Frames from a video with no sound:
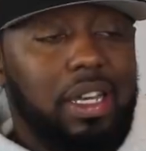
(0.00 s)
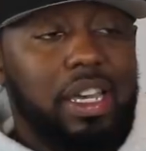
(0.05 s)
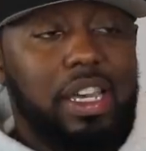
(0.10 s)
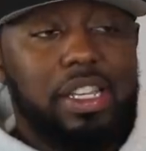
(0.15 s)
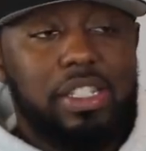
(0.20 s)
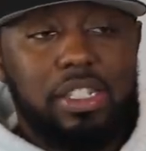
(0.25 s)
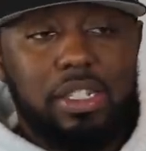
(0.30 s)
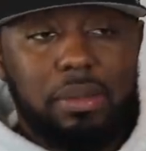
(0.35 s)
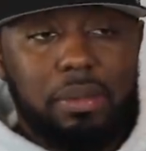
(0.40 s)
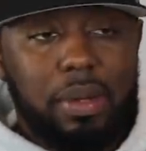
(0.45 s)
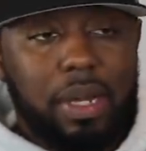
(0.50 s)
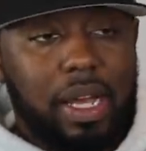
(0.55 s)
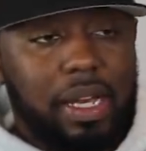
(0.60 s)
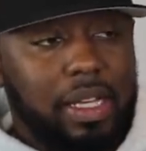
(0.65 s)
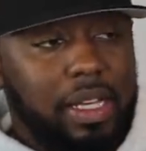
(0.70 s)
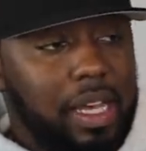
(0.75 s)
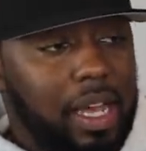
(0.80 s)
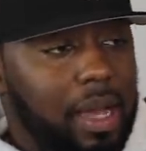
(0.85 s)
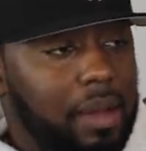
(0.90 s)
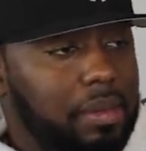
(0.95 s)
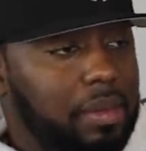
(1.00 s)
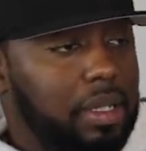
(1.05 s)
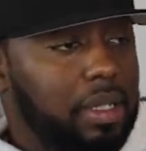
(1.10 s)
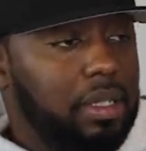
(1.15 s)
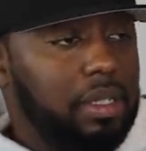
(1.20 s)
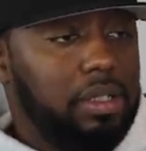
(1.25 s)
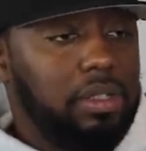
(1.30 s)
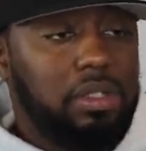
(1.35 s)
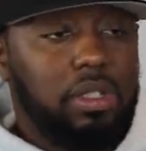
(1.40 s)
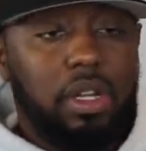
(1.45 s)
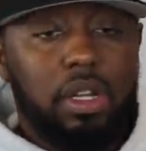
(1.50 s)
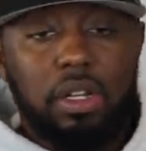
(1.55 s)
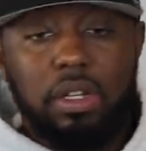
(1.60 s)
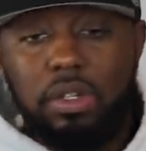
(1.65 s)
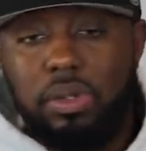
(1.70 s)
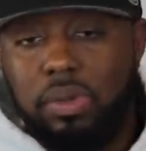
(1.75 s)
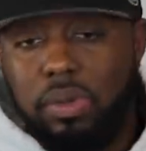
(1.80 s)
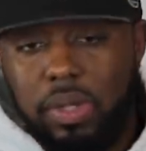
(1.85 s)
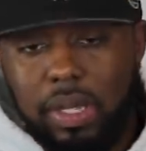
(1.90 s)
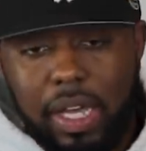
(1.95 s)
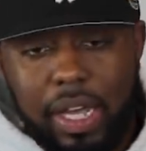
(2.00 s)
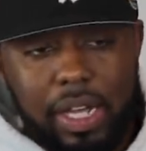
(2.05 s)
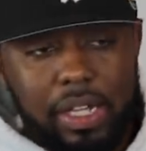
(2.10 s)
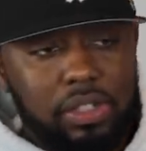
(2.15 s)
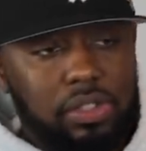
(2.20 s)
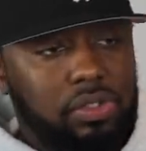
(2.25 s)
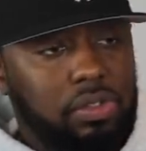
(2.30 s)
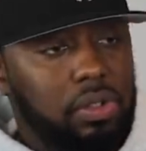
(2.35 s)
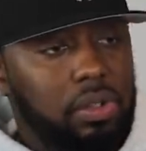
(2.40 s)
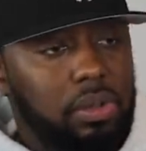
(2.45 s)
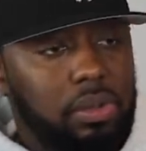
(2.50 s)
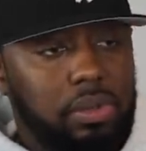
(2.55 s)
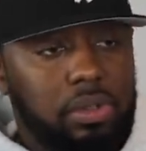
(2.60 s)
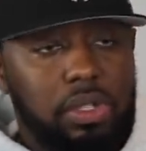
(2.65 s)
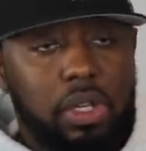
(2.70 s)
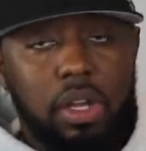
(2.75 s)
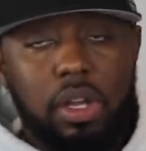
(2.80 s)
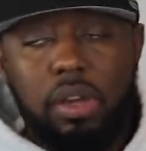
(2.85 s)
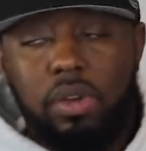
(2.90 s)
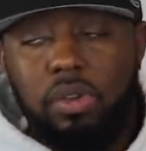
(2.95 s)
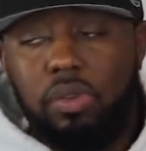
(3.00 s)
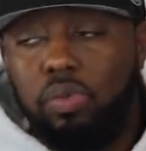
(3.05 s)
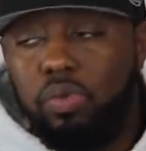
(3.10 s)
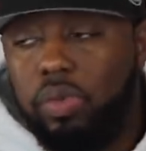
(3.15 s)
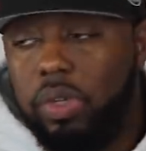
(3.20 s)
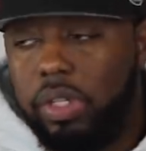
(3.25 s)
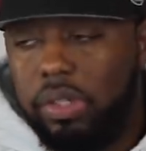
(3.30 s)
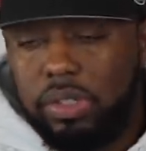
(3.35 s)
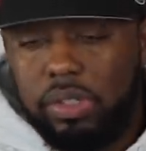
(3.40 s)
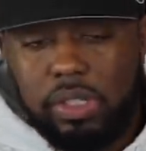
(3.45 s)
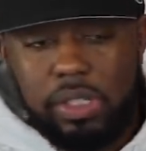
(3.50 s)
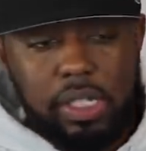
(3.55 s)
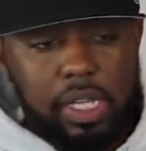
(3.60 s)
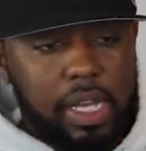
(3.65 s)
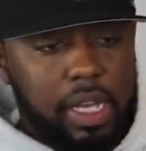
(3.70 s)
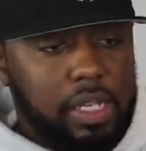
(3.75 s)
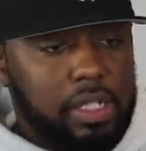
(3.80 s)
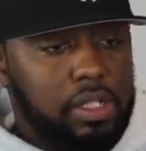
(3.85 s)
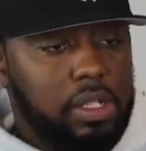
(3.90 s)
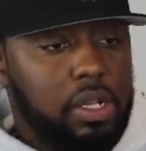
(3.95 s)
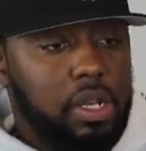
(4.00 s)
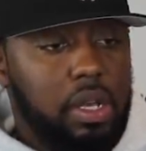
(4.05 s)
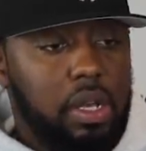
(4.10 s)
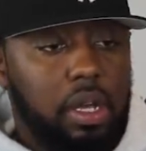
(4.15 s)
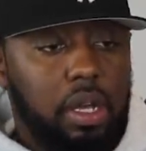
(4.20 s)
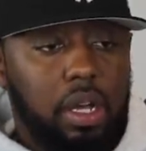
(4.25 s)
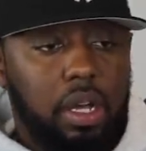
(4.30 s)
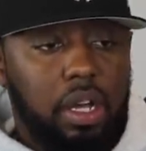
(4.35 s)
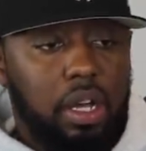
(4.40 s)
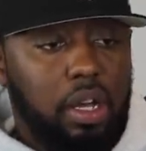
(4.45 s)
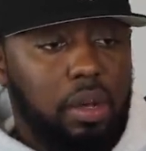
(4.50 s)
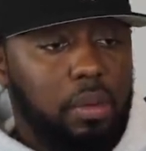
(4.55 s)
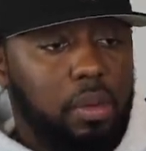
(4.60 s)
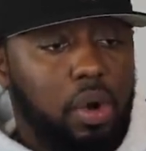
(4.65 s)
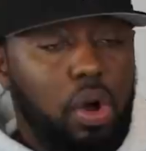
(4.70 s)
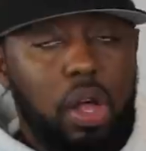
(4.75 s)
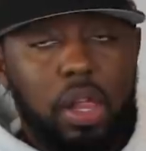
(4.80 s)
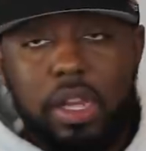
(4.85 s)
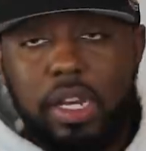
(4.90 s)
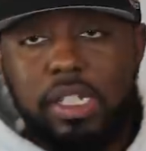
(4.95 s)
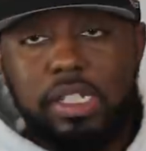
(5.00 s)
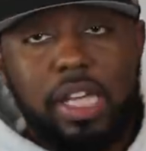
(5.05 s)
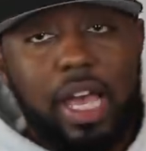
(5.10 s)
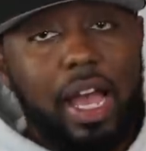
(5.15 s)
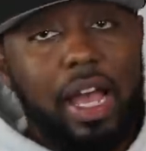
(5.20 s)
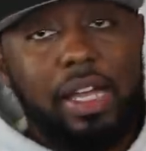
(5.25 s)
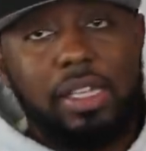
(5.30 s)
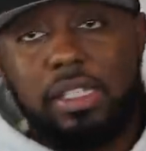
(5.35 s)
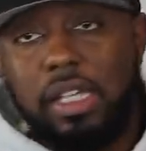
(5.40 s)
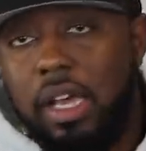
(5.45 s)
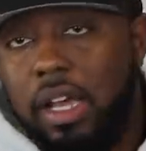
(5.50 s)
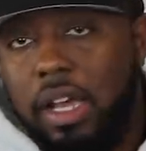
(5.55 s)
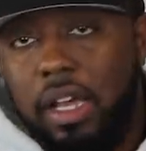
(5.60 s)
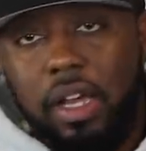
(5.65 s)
Eazy the Block Captains, Lou Castro's, Real Six, um, all these guys.